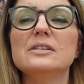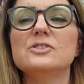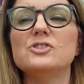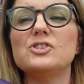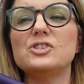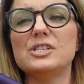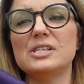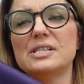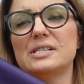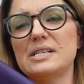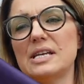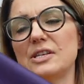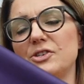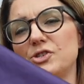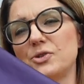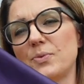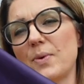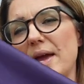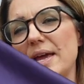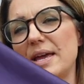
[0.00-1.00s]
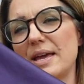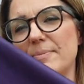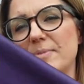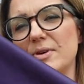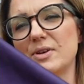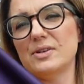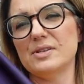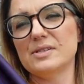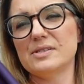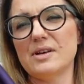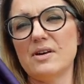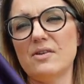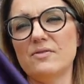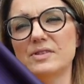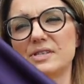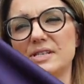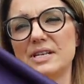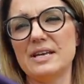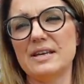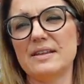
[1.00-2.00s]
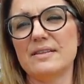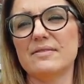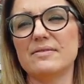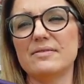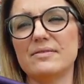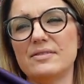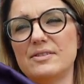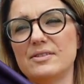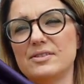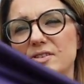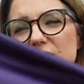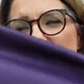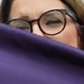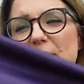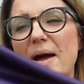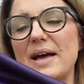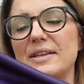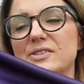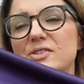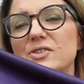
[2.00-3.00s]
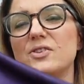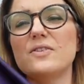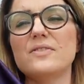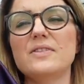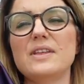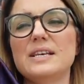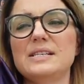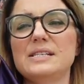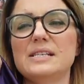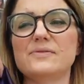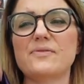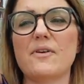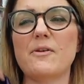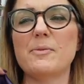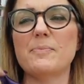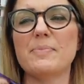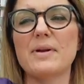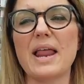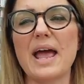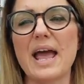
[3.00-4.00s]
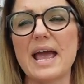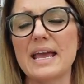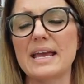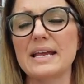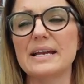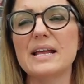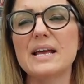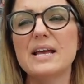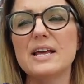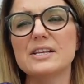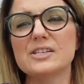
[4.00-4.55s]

just accentuate it because obviously there's no pattern on this it's very plain